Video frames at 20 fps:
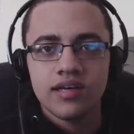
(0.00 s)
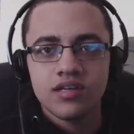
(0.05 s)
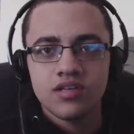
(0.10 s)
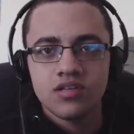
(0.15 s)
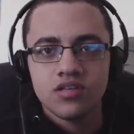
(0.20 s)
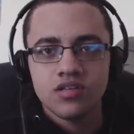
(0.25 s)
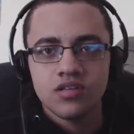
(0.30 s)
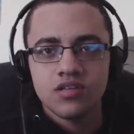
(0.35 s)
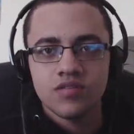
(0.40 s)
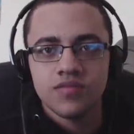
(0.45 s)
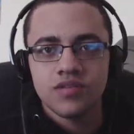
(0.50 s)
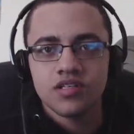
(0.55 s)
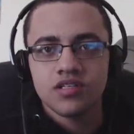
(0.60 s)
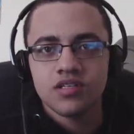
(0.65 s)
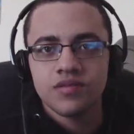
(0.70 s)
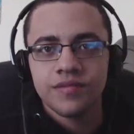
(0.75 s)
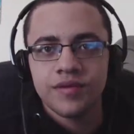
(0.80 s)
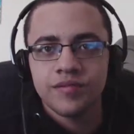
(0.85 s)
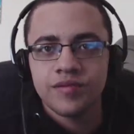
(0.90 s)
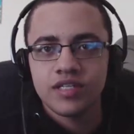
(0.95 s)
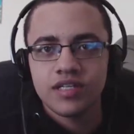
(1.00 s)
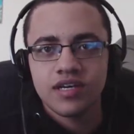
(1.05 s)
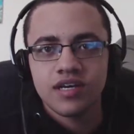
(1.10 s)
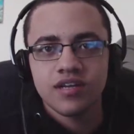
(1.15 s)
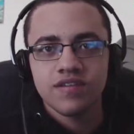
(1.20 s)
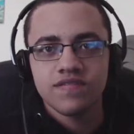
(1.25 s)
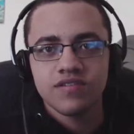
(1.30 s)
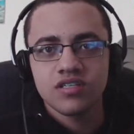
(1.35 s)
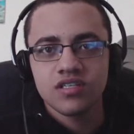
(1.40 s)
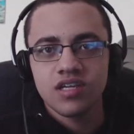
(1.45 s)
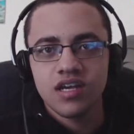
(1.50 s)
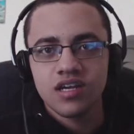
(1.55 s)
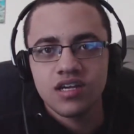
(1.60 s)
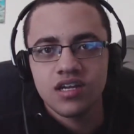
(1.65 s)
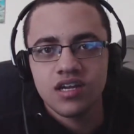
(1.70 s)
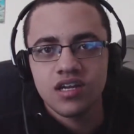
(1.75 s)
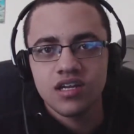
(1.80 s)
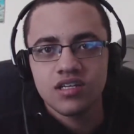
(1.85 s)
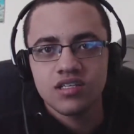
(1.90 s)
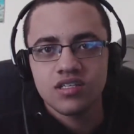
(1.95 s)
Hi YouTube, this is Ameer Matani for
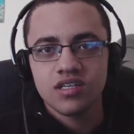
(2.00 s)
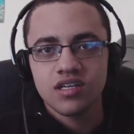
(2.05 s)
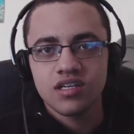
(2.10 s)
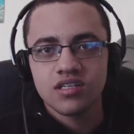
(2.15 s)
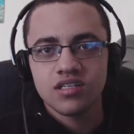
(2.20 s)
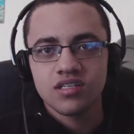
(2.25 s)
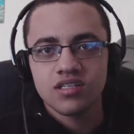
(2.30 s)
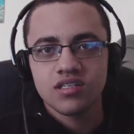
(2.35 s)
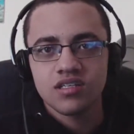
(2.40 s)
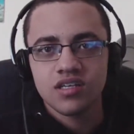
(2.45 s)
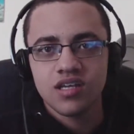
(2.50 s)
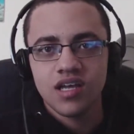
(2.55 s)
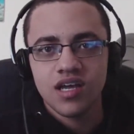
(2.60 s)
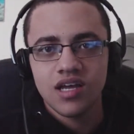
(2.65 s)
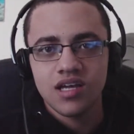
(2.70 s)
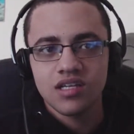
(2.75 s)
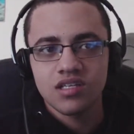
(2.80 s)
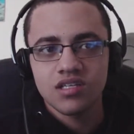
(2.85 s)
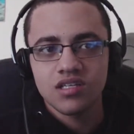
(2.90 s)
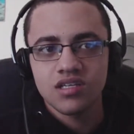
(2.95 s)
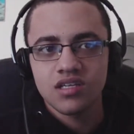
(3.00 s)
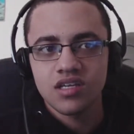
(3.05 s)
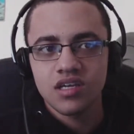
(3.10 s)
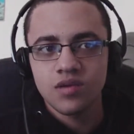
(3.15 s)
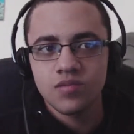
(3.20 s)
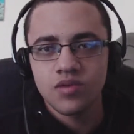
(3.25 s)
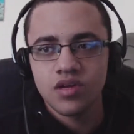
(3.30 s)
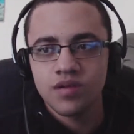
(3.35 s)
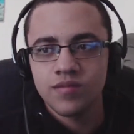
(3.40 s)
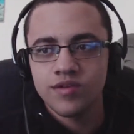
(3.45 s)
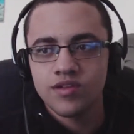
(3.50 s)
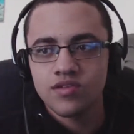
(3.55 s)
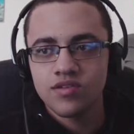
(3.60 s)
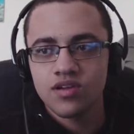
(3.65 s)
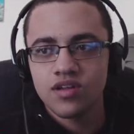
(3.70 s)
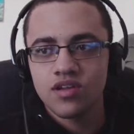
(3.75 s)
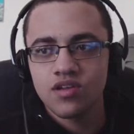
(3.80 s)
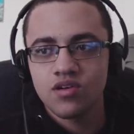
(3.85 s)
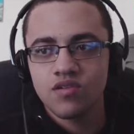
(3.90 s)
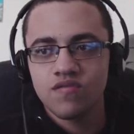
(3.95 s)
Stike96 and today I'm going to be
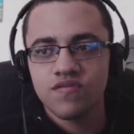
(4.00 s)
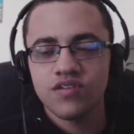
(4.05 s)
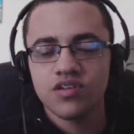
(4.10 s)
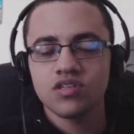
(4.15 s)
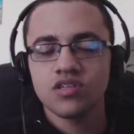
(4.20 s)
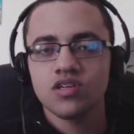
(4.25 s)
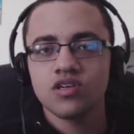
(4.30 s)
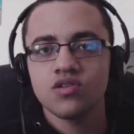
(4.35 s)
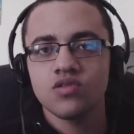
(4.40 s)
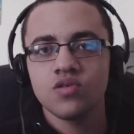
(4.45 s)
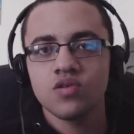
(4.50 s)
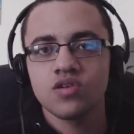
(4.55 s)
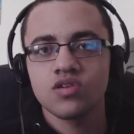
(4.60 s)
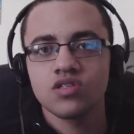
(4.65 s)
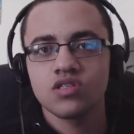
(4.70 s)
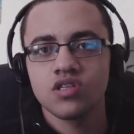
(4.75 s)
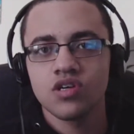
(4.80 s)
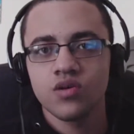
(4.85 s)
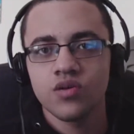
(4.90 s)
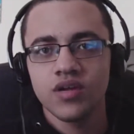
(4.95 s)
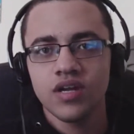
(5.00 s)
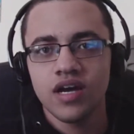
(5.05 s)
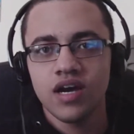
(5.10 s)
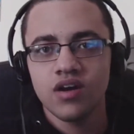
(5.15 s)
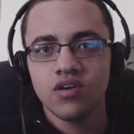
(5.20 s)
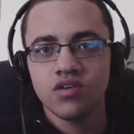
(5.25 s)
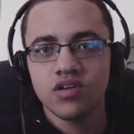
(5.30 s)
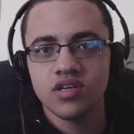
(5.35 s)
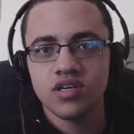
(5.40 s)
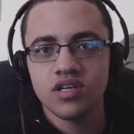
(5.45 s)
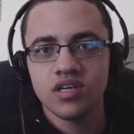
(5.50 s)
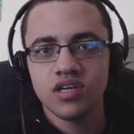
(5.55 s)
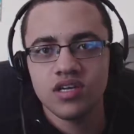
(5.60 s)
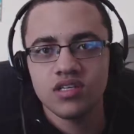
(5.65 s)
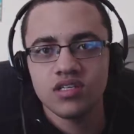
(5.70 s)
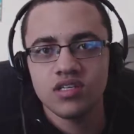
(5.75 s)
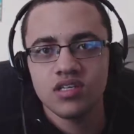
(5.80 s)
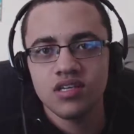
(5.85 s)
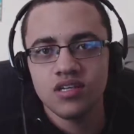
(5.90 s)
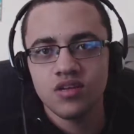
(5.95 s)
doing a little video showing how you can
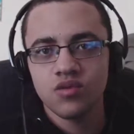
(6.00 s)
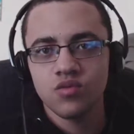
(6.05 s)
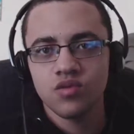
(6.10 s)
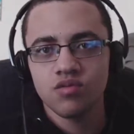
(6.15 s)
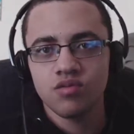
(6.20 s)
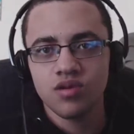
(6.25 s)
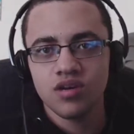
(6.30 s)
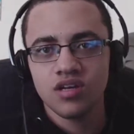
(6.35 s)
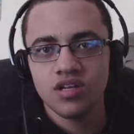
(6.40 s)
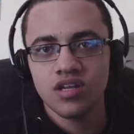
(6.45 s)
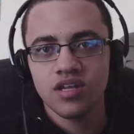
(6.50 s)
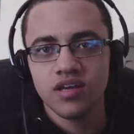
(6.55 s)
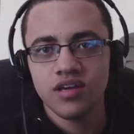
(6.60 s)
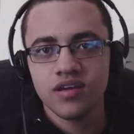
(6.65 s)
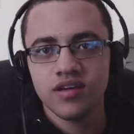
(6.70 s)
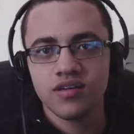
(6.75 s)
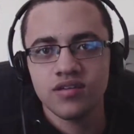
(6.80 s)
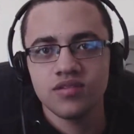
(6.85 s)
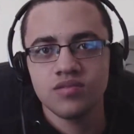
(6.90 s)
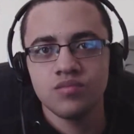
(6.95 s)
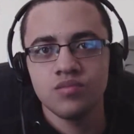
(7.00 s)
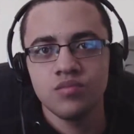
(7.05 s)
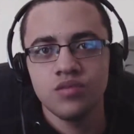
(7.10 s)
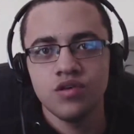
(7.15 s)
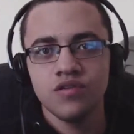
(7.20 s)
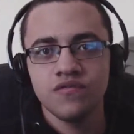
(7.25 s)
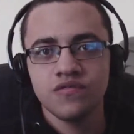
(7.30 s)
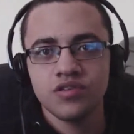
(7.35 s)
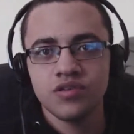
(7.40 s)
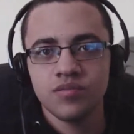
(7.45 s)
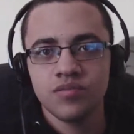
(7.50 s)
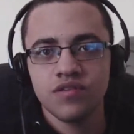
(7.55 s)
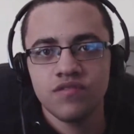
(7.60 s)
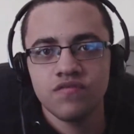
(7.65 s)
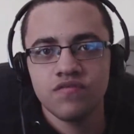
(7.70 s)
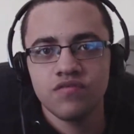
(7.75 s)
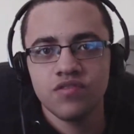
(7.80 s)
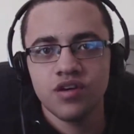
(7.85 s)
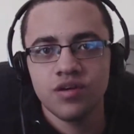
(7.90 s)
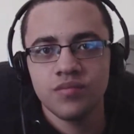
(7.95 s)
easily, with one click, move something
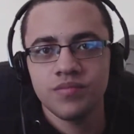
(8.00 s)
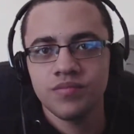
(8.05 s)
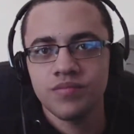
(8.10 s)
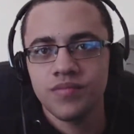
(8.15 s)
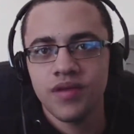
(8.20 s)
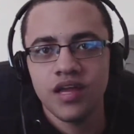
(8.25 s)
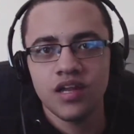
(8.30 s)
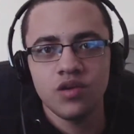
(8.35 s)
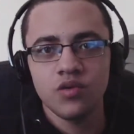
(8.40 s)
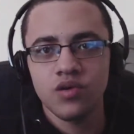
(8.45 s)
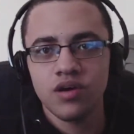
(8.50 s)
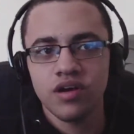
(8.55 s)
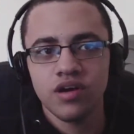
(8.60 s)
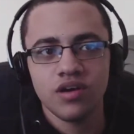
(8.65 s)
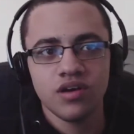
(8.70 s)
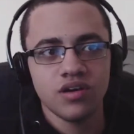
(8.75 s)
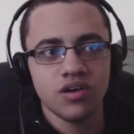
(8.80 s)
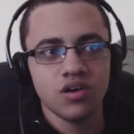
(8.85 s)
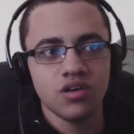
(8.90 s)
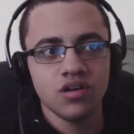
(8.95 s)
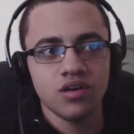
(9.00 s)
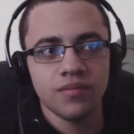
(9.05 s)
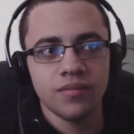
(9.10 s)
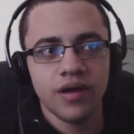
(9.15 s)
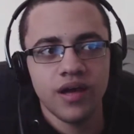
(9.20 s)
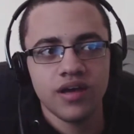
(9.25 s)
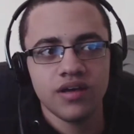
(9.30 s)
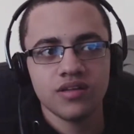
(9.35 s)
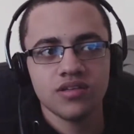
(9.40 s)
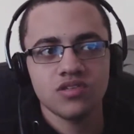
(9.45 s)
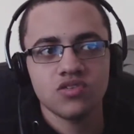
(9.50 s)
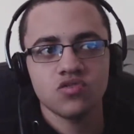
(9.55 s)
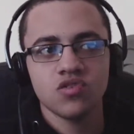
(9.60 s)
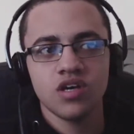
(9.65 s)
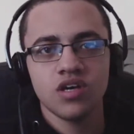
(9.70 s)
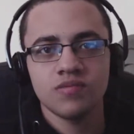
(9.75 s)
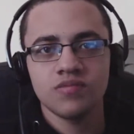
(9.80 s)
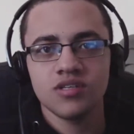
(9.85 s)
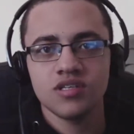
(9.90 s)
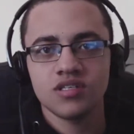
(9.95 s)
from anywhere on your Mac
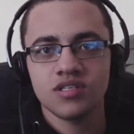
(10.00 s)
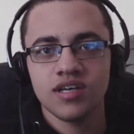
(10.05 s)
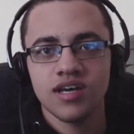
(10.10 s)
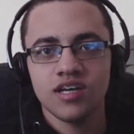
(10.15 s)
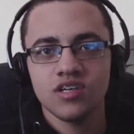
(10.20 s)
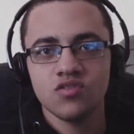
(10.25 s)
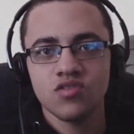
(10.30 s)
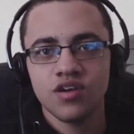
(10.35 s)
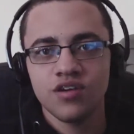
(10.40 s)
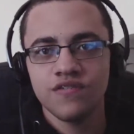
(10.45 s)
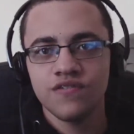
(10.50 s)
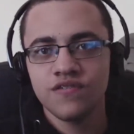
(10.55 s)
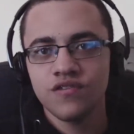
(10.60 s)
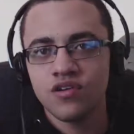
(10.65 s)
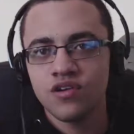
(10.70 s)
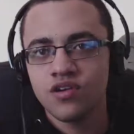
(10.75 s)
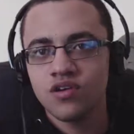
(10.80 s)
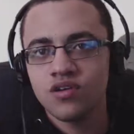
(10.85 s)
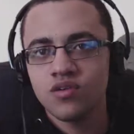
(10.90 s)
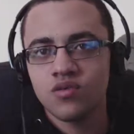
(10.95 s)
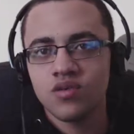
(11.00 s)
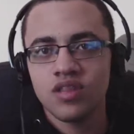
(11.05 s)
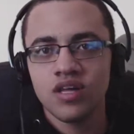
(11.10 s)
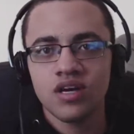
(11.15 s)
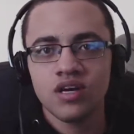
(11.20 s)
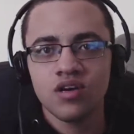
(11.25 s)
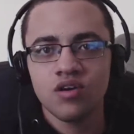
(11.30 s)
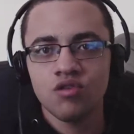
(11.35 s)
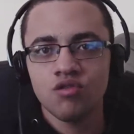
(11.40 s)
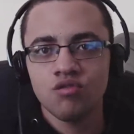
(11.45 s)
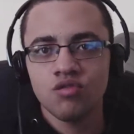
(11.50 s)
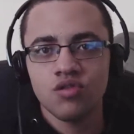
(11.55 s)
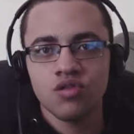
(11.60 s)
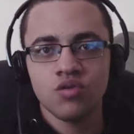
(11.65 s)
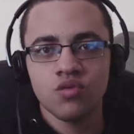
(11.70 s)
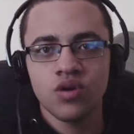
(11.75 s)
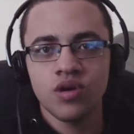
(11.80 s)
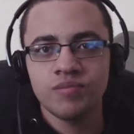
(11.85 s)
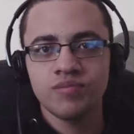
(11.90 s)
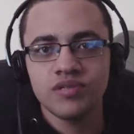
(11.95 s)
straight up to SkyDrive without going through the
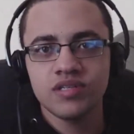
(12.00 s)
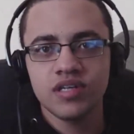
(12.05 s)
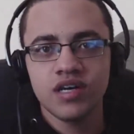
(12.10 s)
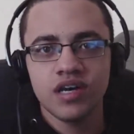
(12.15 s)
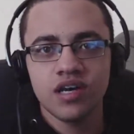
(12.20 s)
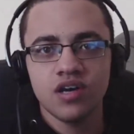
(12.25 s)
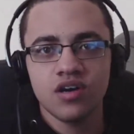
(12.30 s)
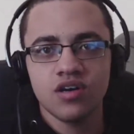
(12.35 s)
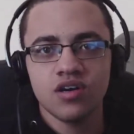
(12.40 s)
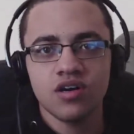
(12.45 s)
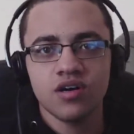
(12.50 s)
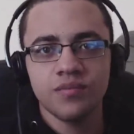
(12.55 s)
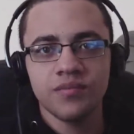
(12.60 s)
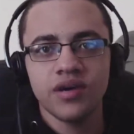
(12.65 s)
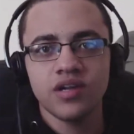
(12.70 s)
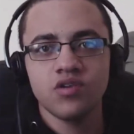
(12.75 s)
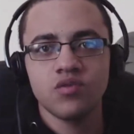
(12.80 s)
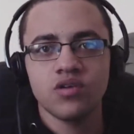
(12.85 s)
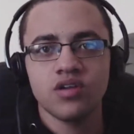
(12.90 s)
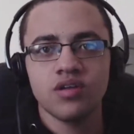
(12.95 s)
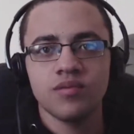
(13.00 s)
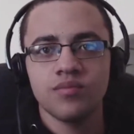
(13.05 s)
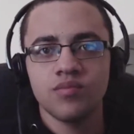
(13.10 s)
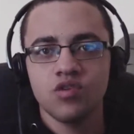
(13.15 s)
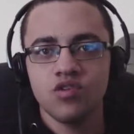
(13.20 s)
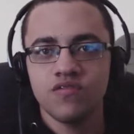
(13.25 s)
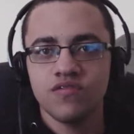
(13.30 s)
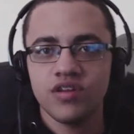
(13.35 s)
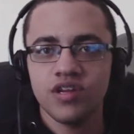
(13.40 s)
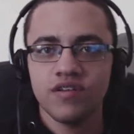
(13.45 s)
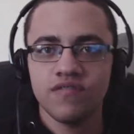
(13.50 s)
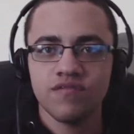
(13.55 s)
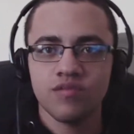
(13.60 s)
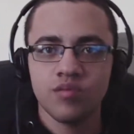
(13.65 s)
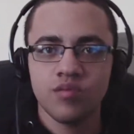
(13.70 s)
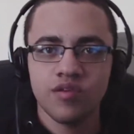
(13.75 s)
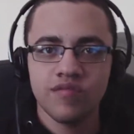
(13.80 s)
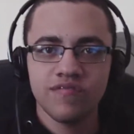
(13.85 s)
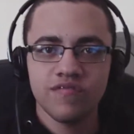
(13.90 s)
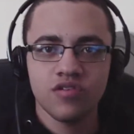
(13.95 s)
website or manually moving it
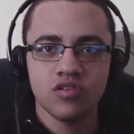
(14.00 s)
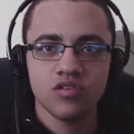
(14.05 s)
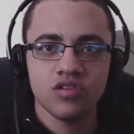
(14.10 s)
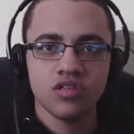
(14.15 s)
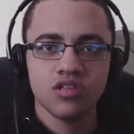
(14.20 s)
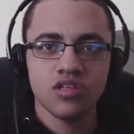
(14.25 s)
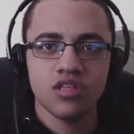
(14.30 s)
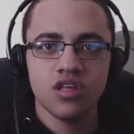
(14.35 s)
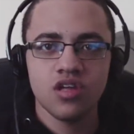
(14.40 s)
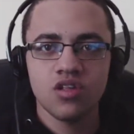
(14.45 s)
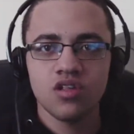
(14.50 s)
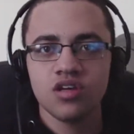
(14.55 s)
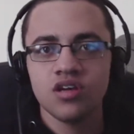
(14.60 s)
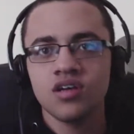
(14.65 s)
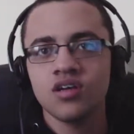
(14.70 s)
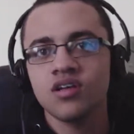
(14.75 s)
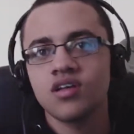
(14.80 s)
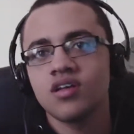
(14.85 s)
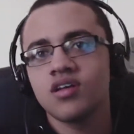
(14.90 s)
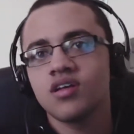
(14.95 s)
from one folder to the other